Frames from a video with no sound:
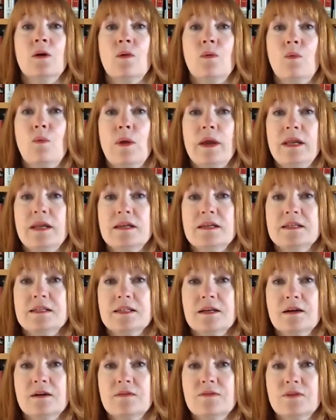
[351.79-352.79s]
when
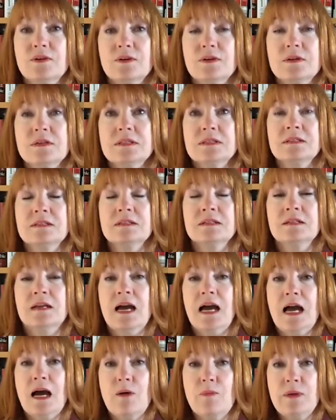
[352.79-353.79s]
it's offered,
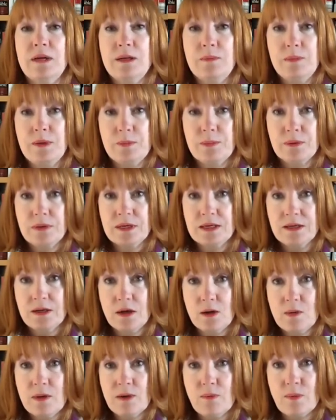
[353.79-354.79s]
how many people can
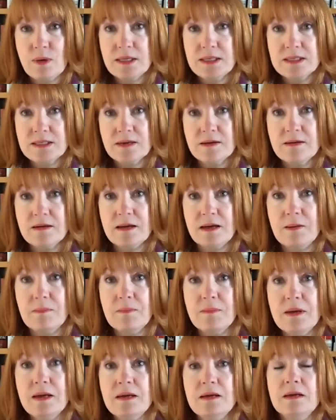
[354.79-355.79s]
go at one
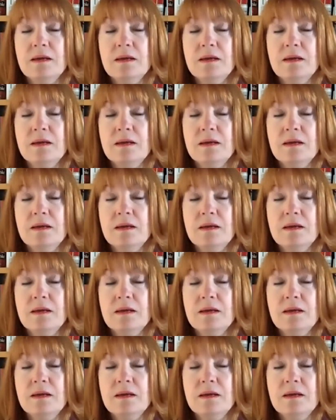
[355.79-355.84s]
time,